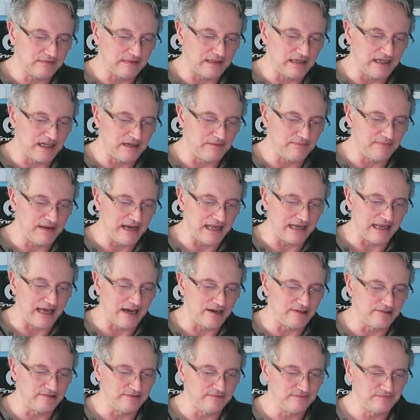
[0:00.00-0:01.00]

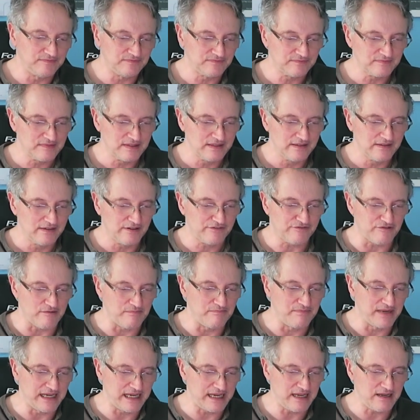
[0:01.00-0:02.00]
Hello
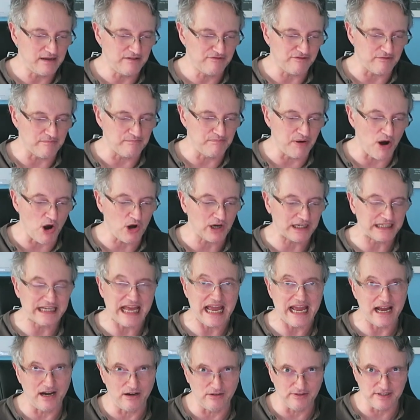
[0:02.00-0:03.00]
from me, from Pock
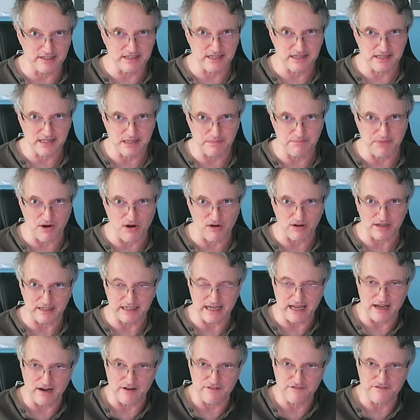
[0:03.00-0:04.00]
Now. This is the Pock
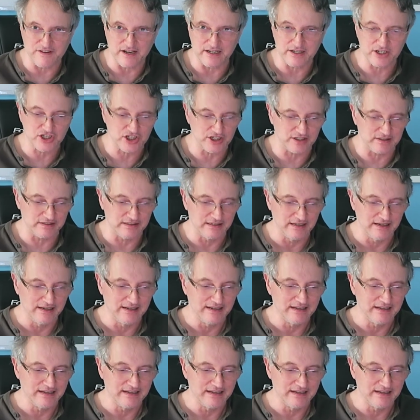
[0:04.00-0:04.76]
Now function.